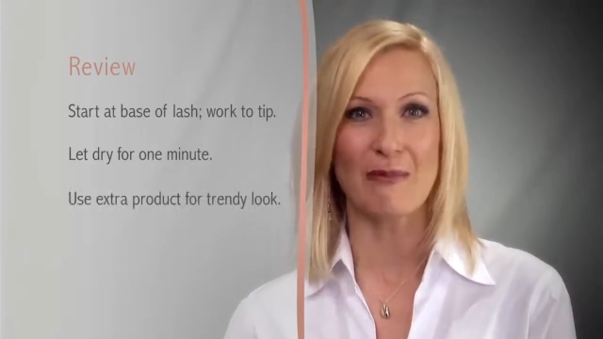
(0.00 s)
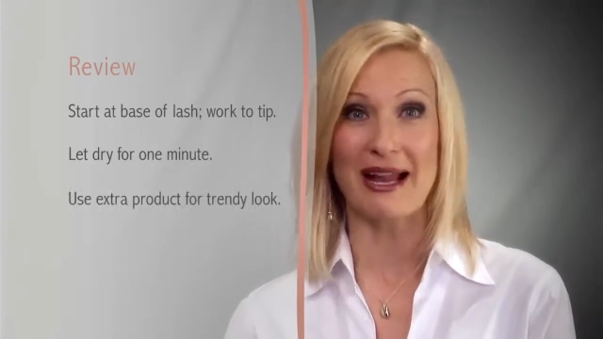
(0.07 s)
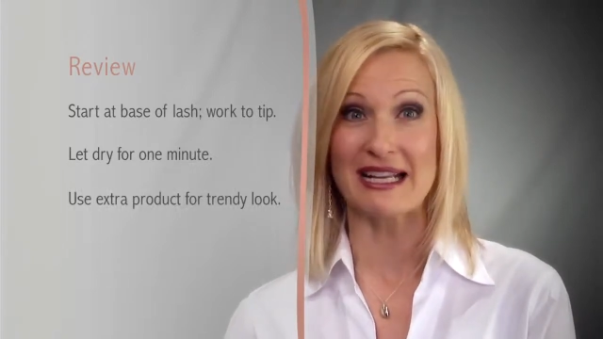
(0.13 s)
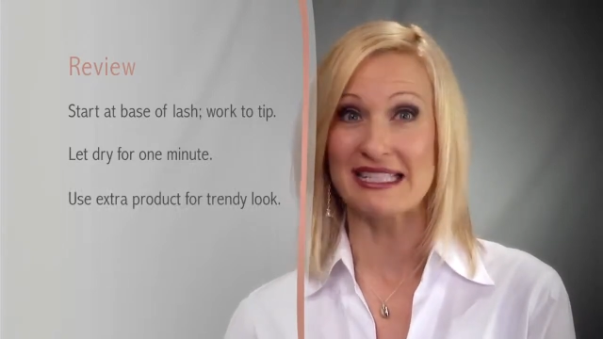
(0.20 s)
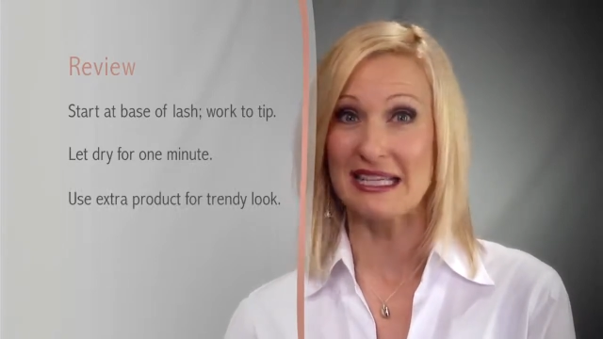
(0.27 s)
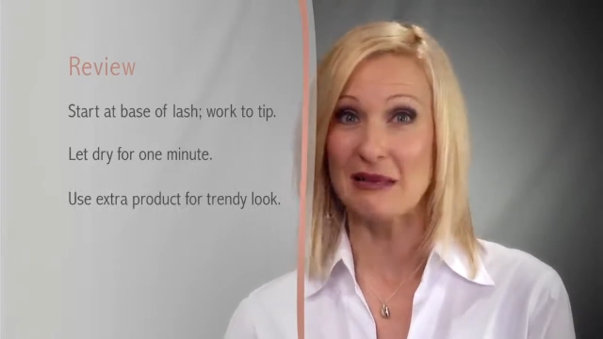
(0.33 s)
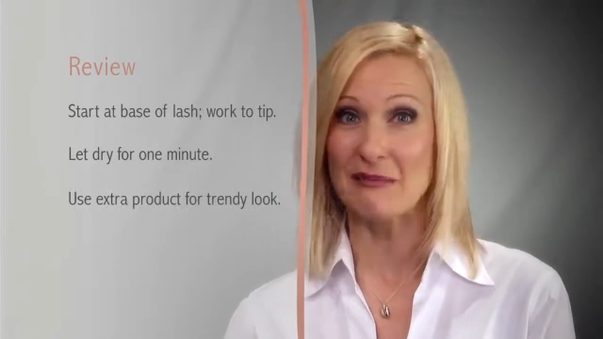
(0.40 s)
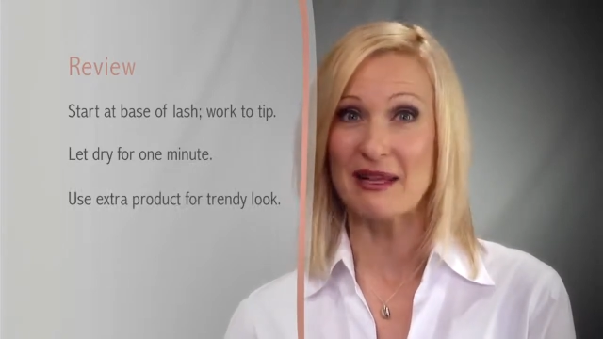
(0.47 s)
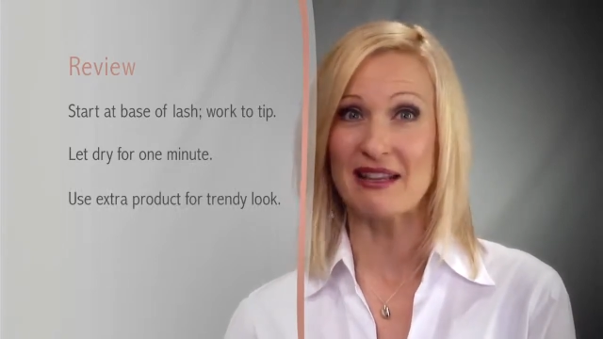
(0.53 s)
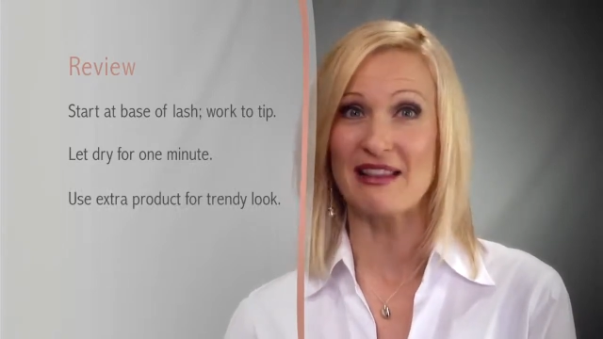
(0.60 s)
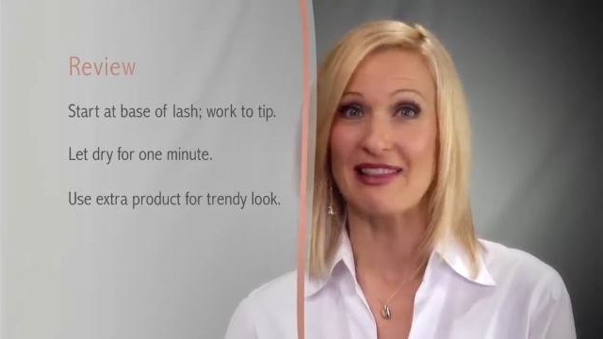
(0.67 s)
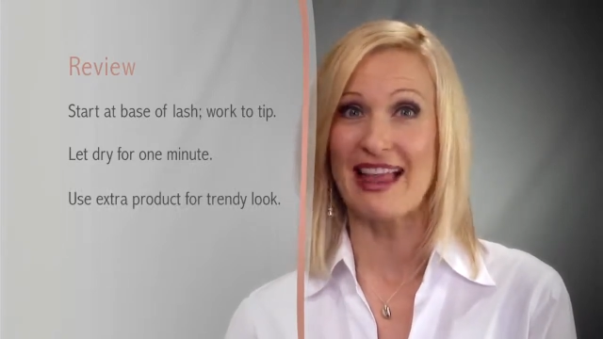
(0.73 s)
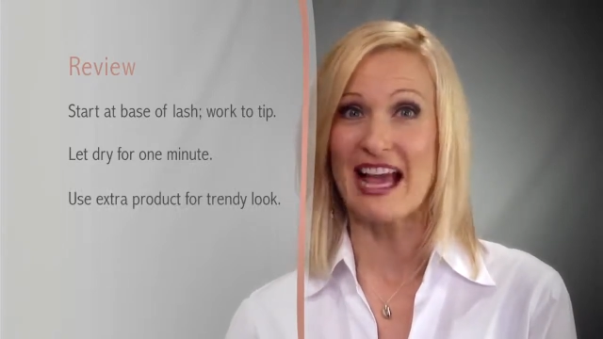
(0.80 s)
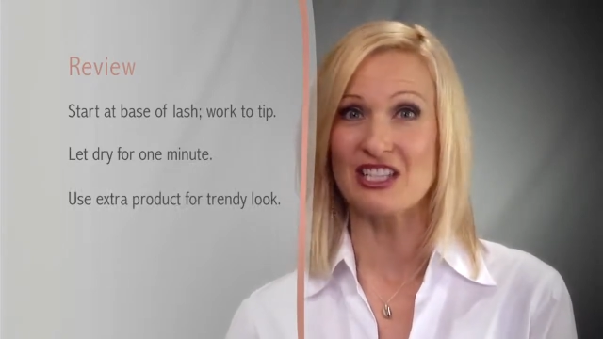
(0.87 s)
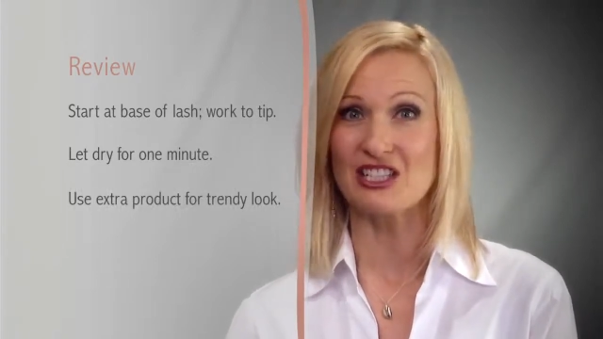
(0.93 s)
by tipping the
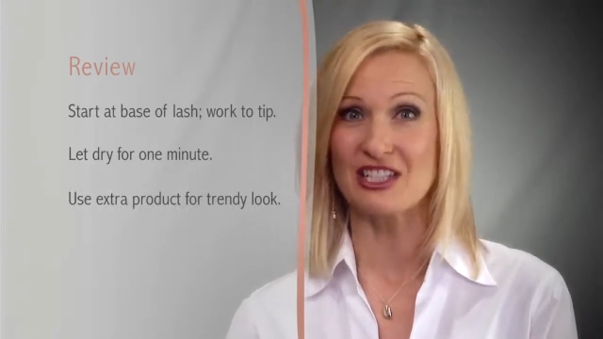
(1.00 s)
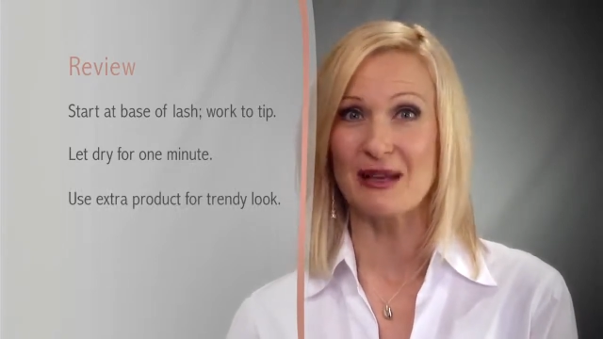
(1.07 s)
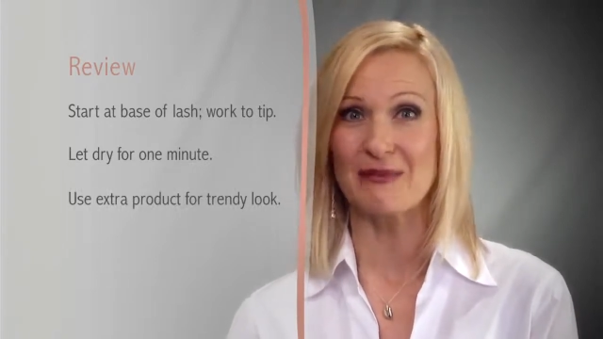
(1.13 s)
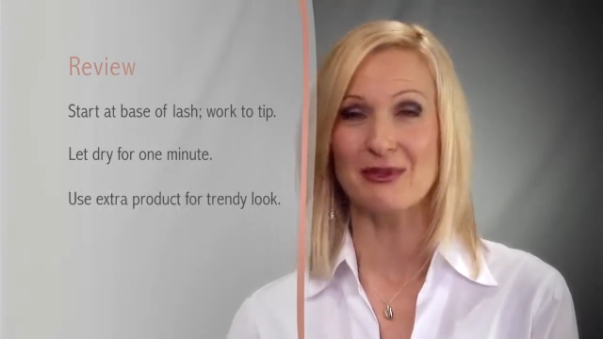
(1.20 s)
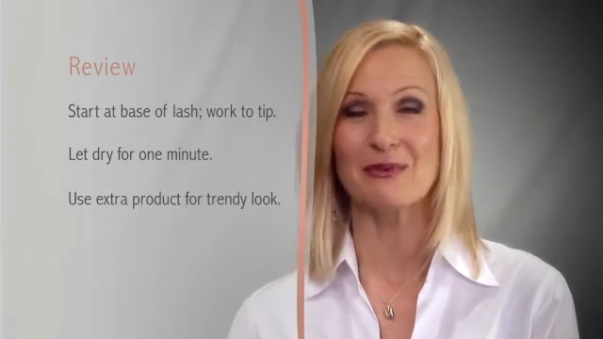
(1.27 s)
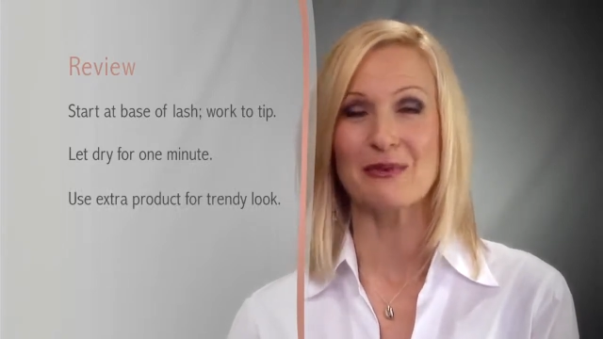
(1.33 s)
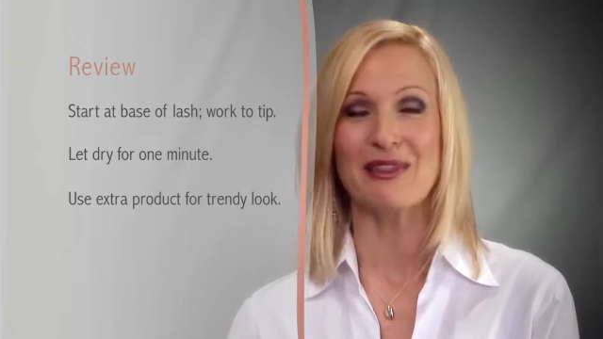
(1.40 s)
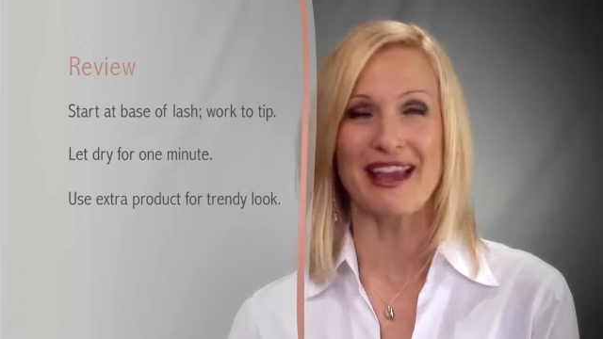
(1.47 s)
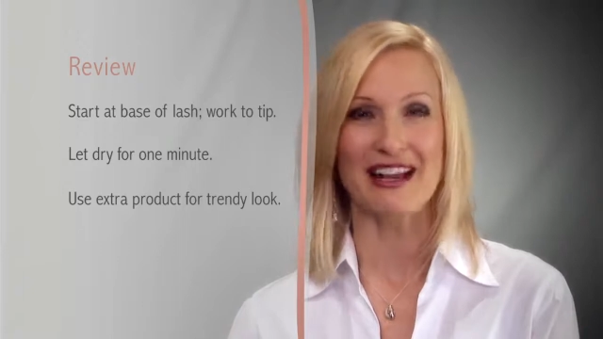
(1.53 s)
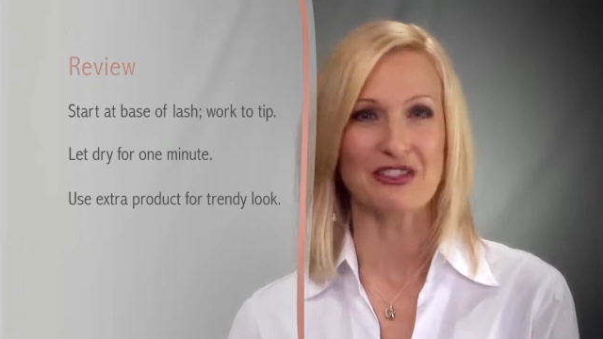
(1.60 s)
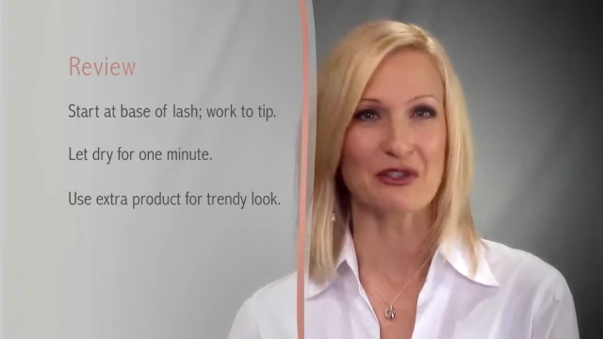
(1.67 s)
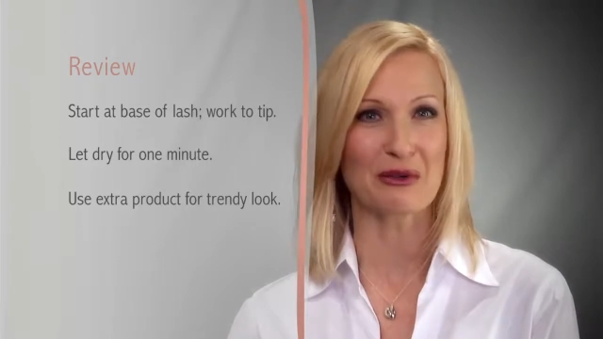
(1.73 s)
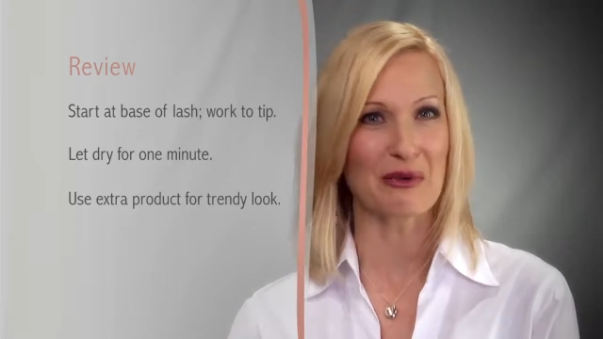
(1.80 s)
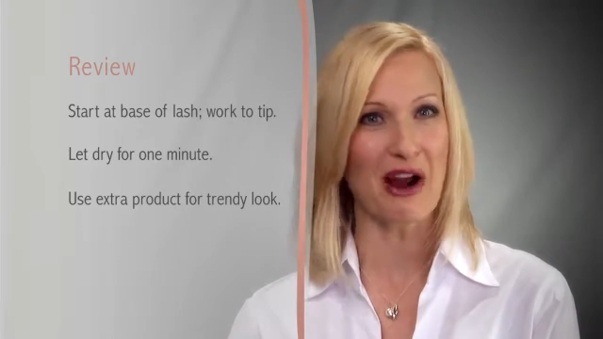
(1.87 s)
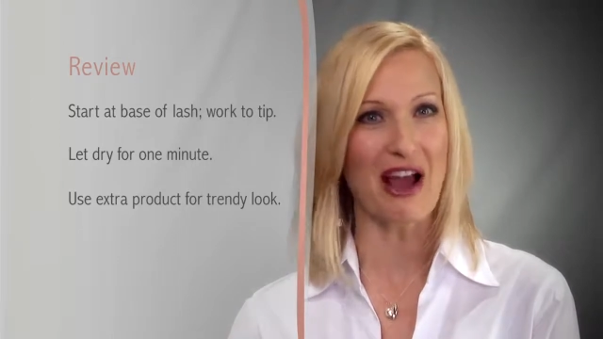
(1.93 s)
lash tips with
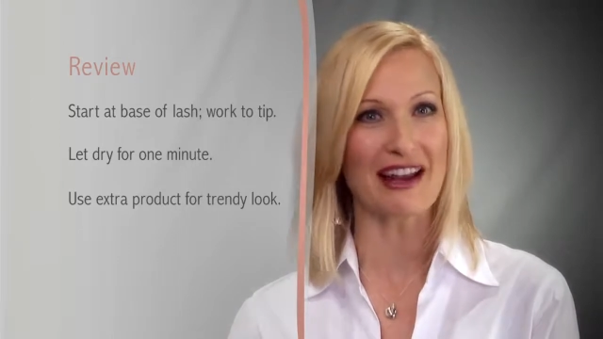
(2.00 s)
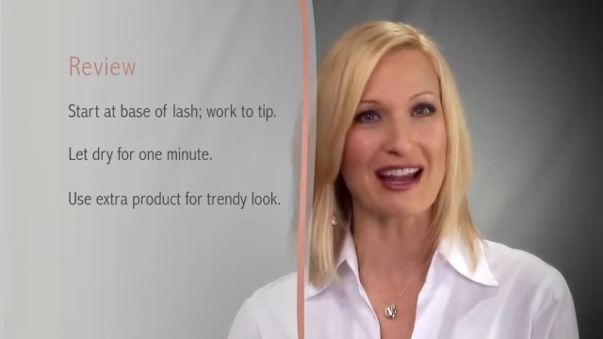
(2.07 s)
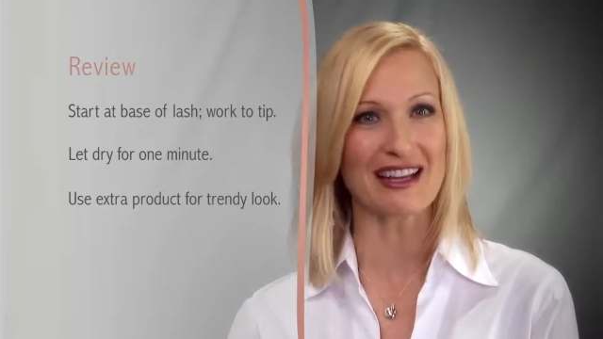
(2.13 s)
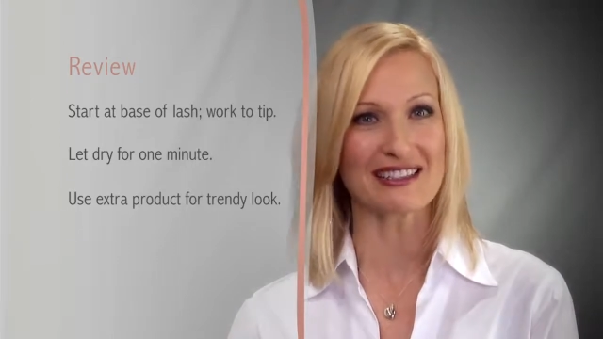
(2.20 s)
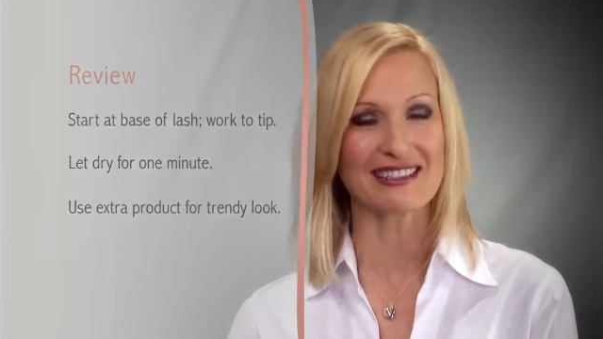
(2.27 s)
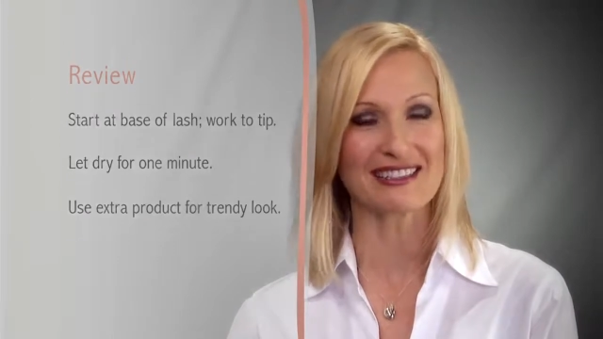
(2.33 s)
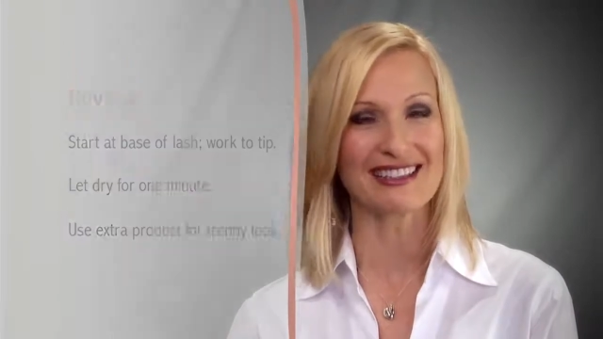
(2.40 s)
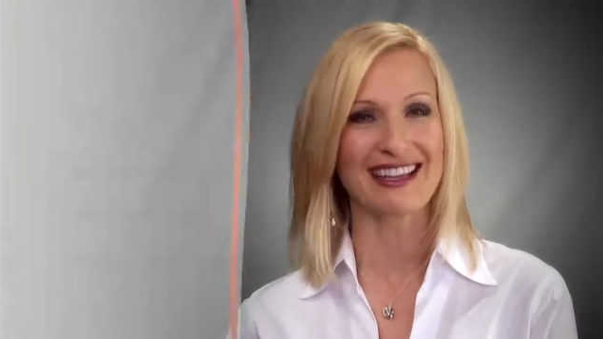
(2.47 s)
extra product.